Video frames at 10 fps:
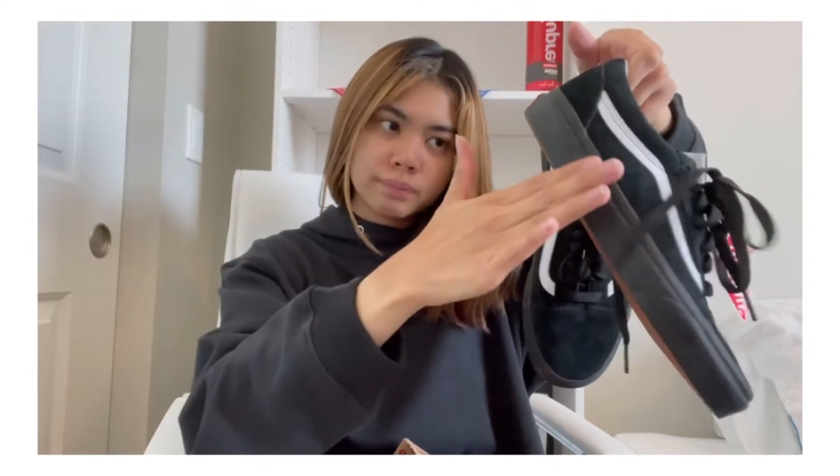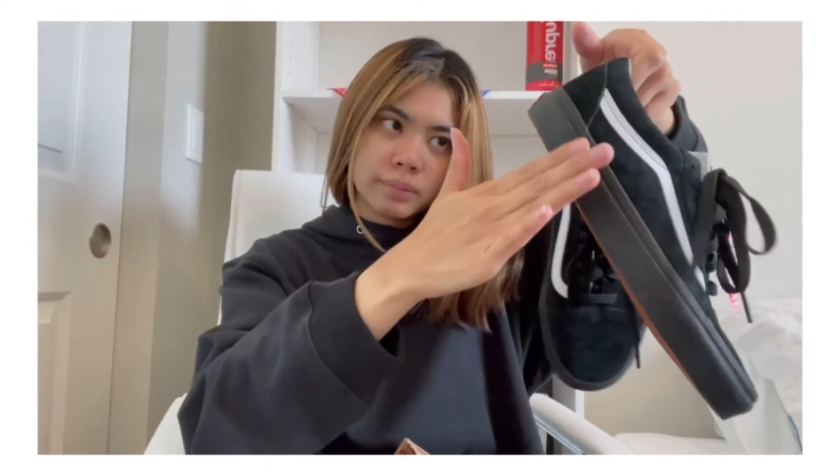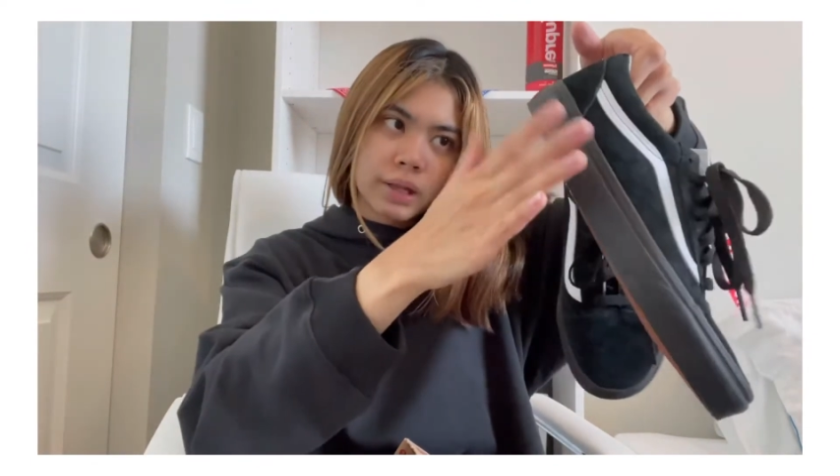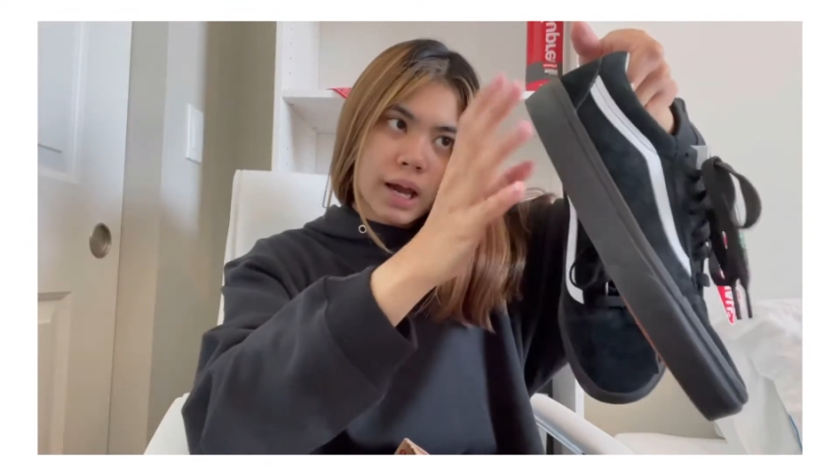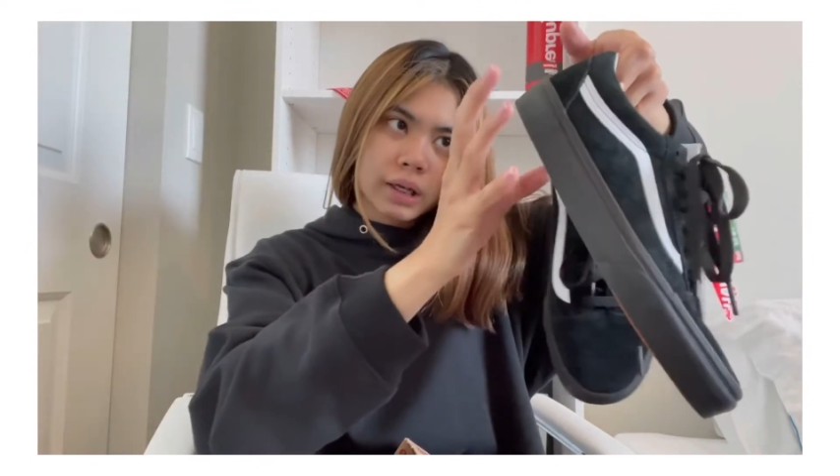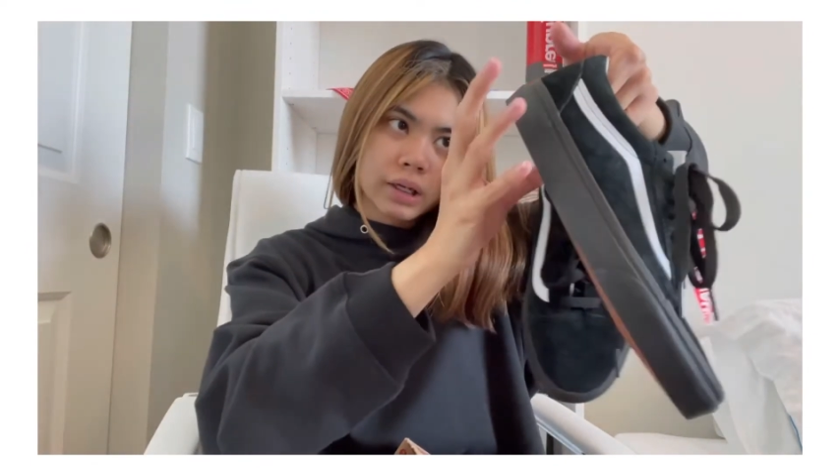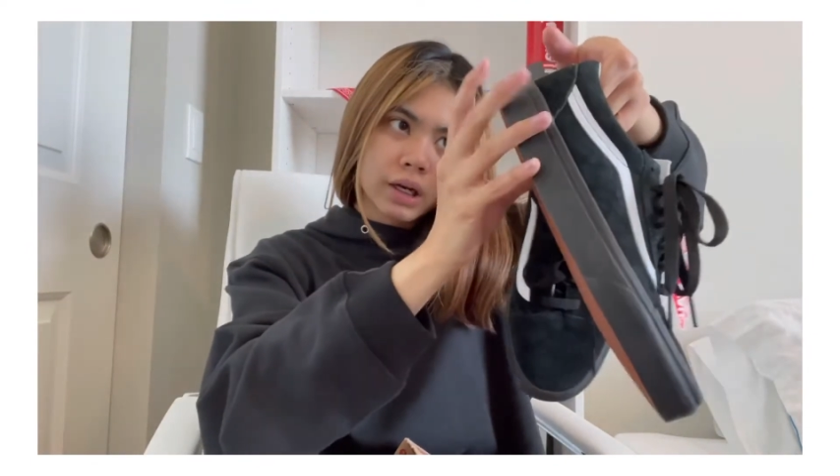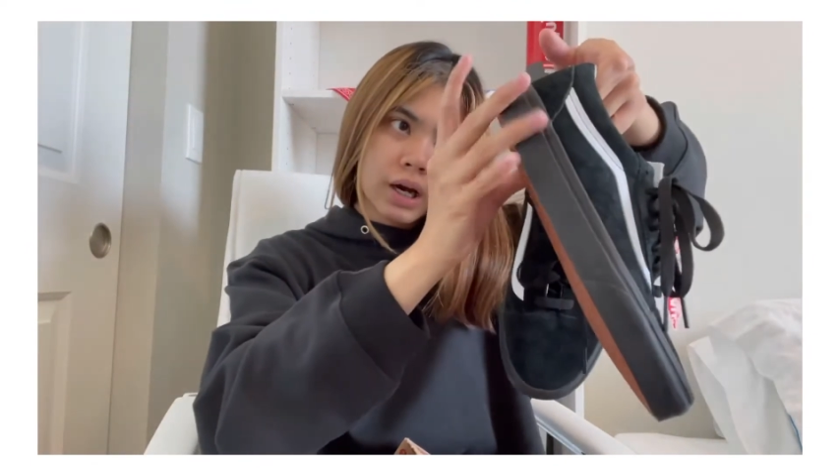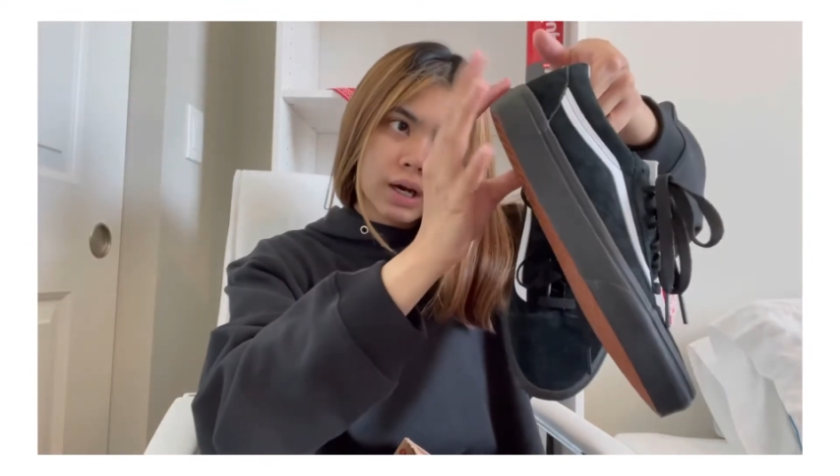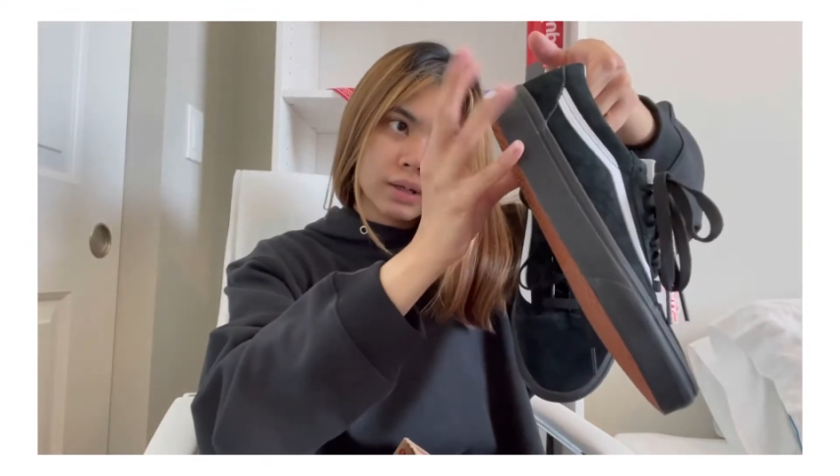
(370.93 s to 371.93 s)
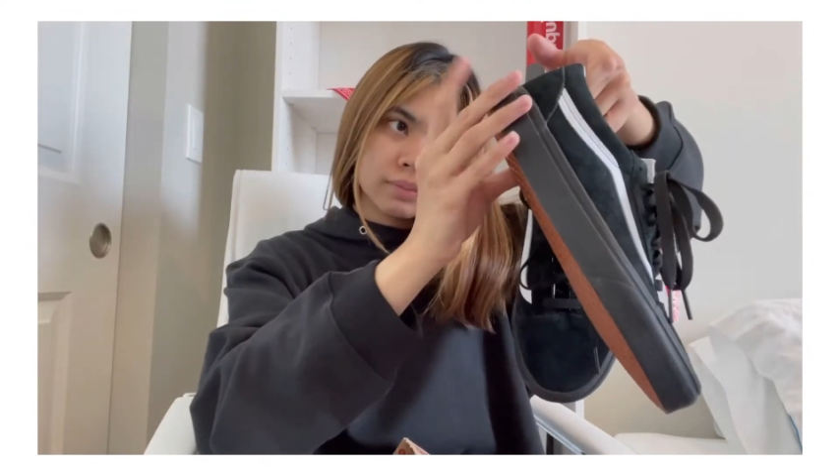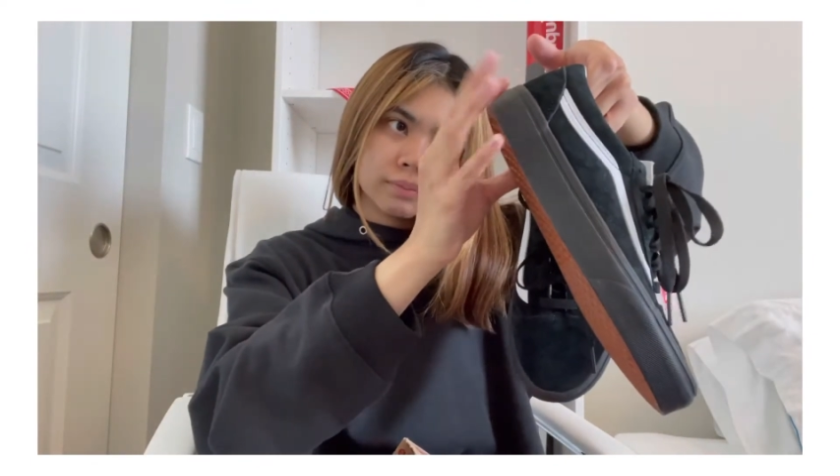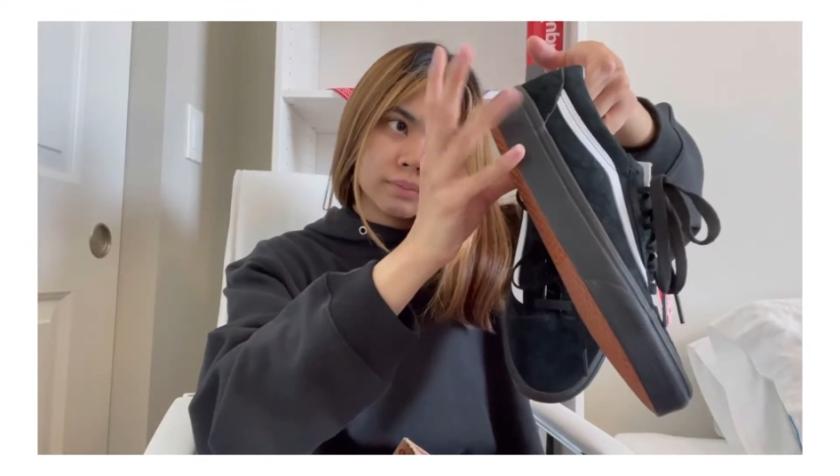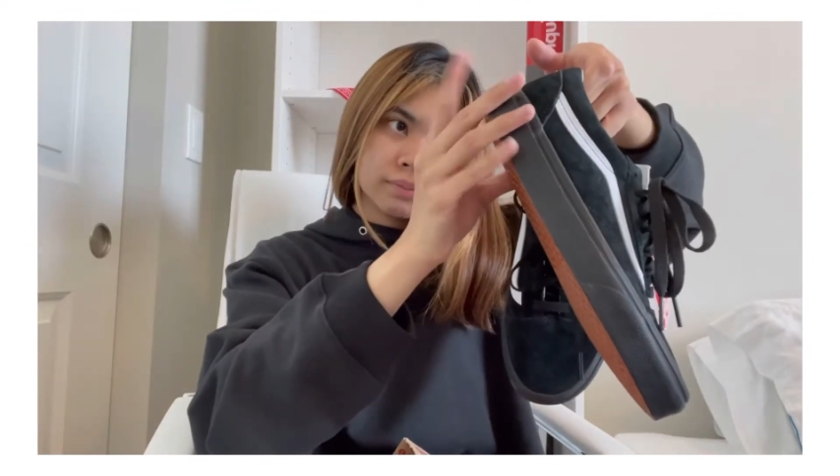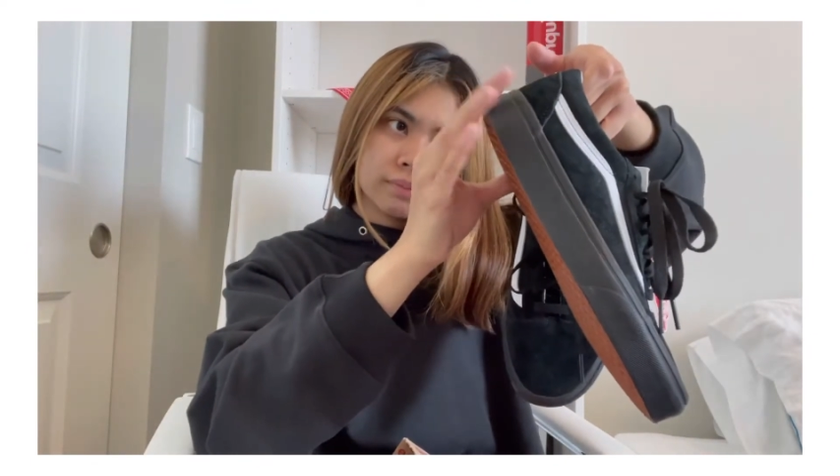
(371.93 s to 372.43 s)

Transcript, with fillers: black um,